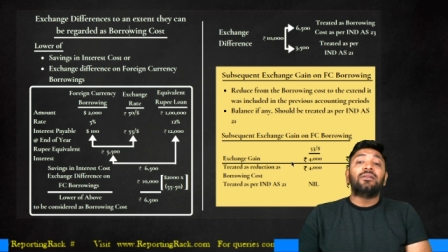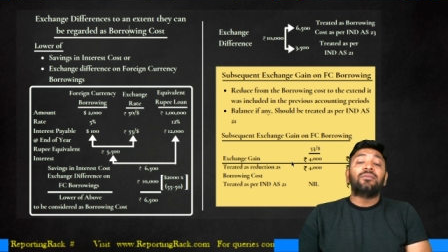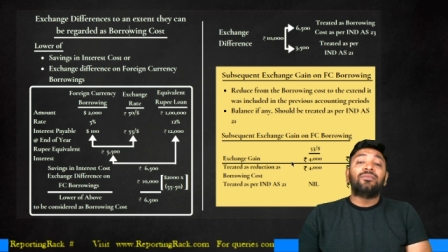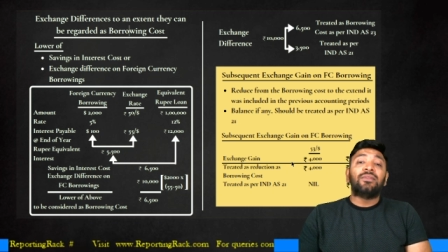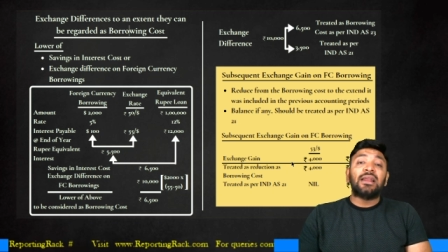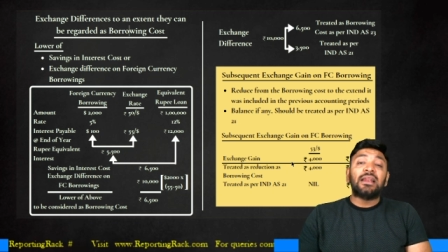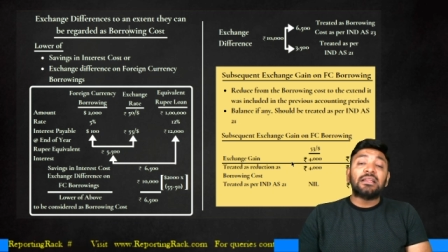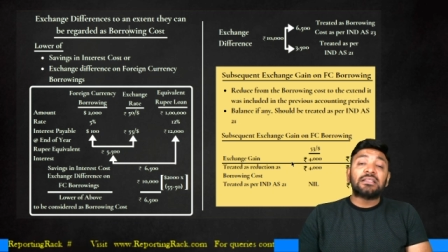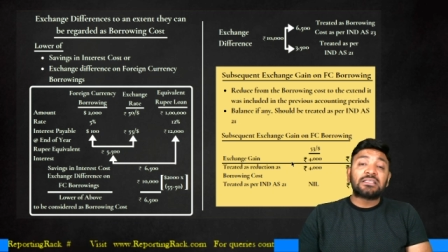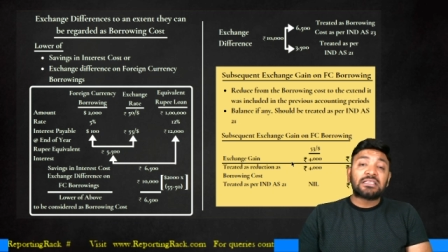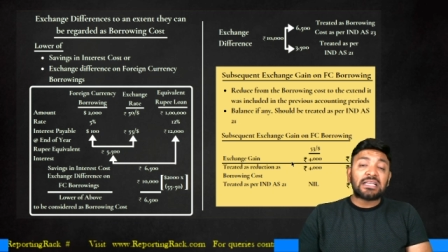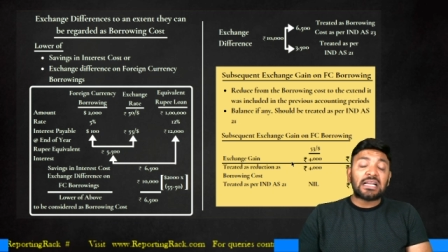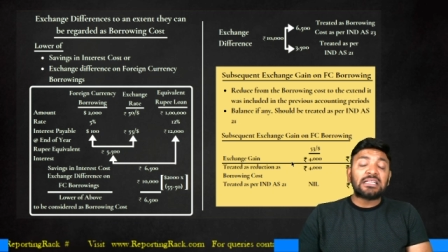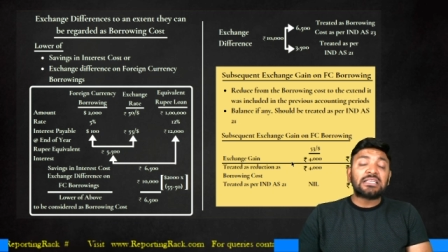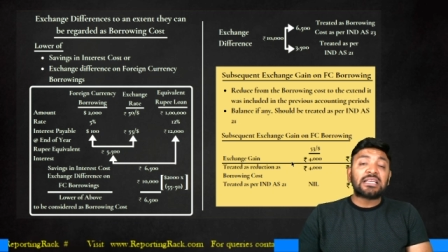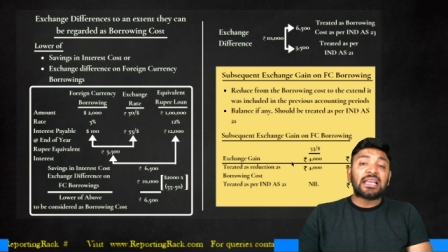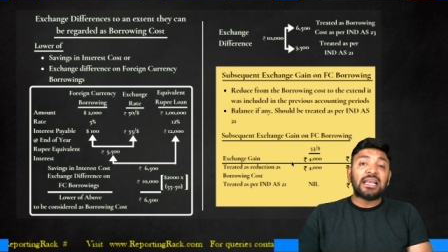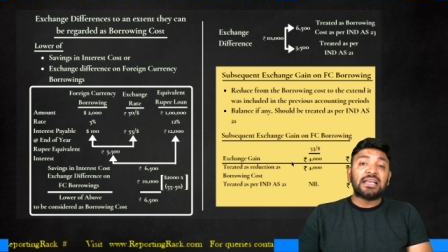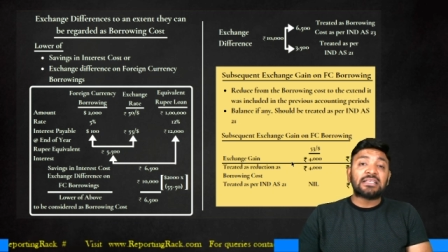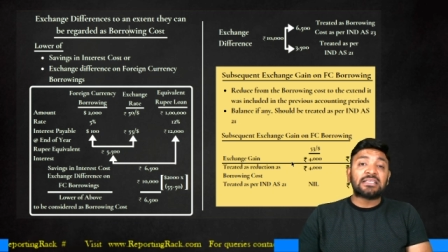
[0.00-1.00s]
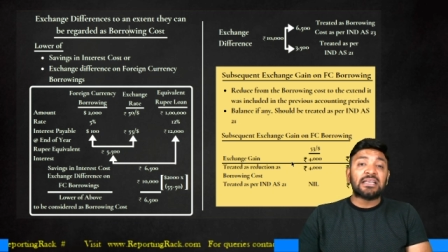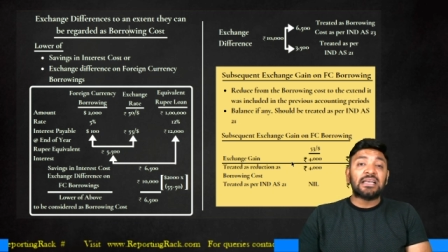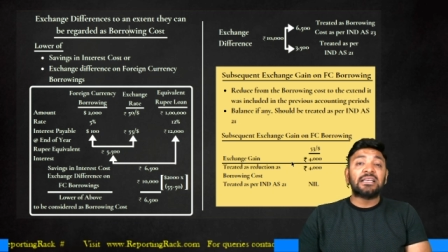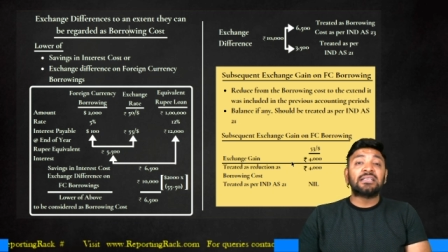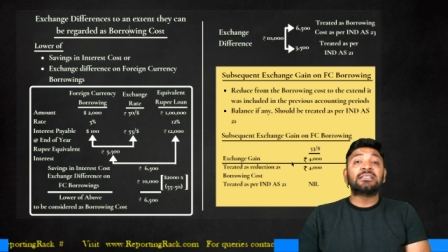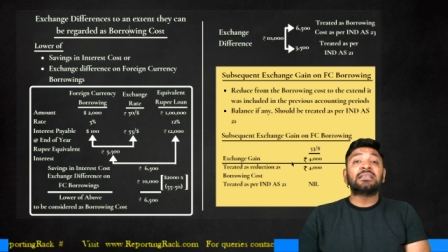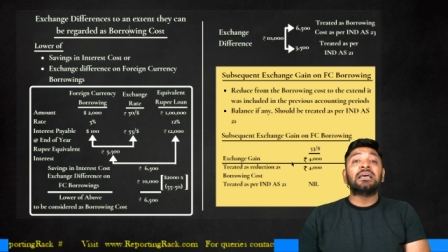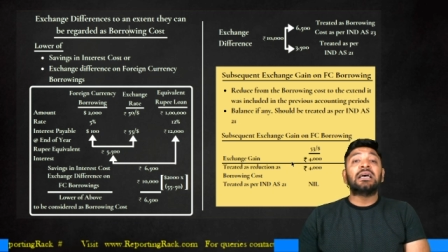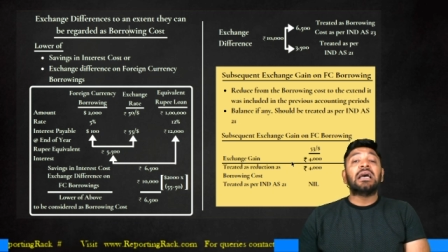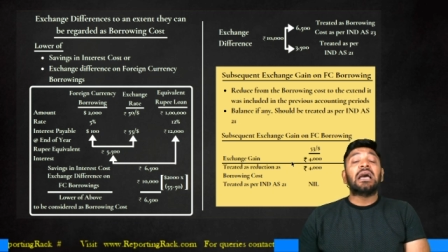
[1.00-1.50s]
Then in such
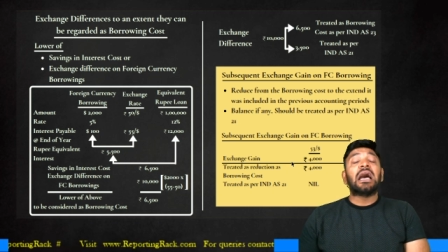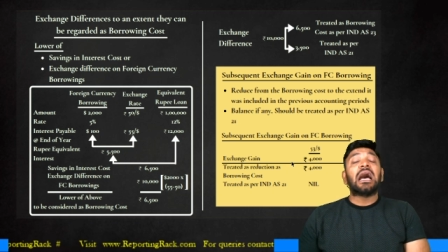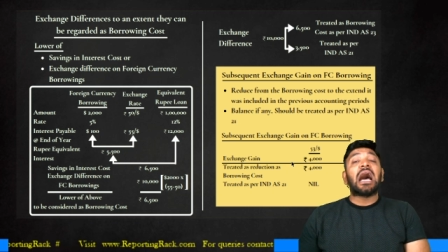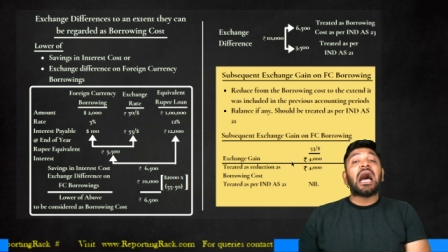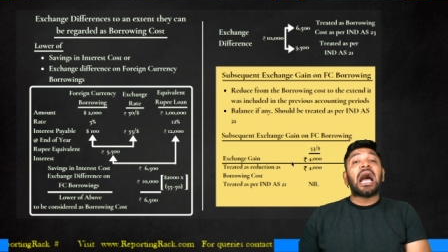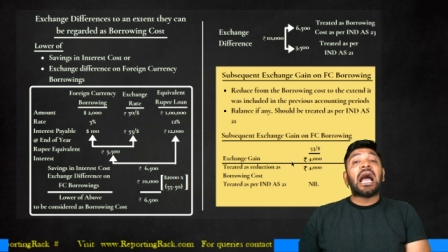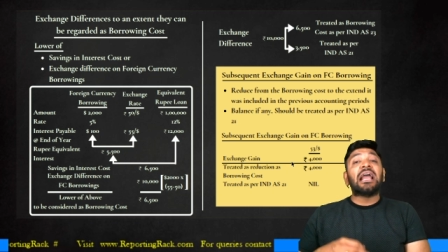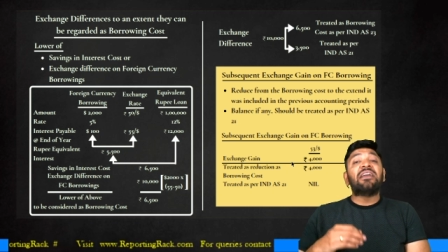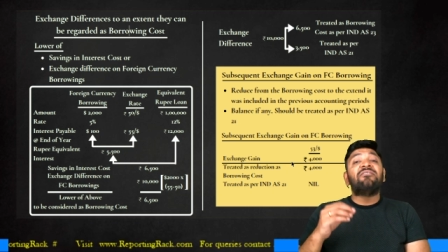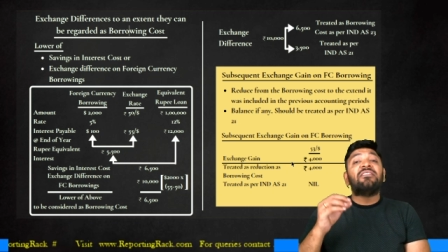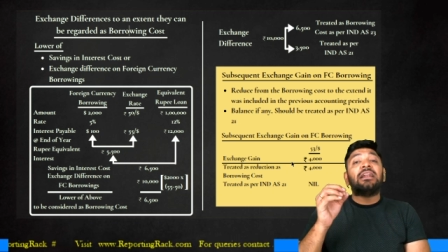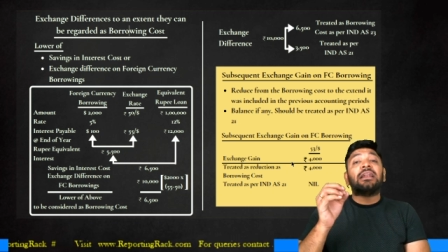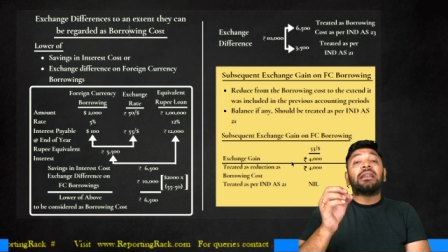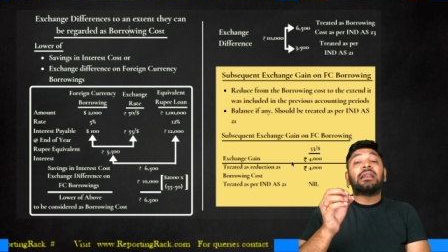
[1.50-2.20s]
cases, I will